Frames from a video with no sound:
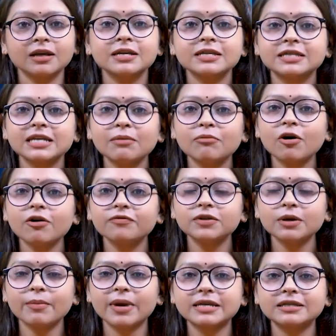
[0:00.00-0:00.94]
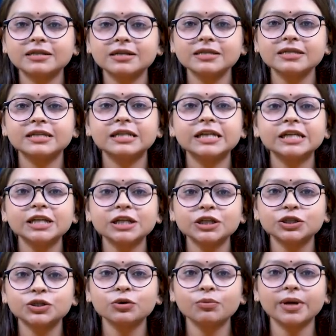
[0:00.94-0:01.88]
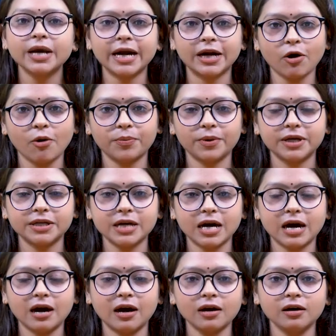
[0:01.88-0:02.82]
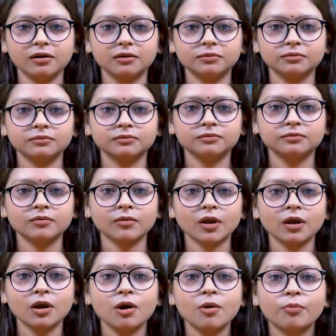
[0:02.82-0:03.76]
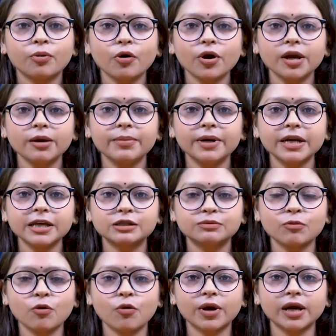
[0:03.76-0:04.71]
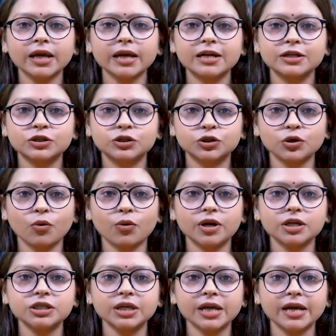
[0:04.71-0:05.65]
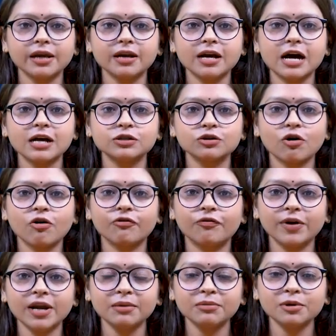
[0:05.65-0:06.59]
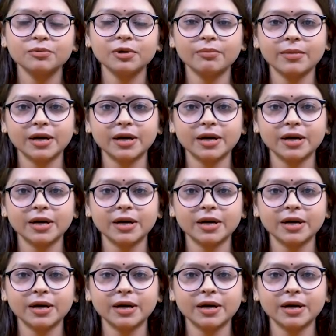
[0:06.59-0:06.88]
Some of the measures need to be adopted are: prohibit smoking in storage areas of flammable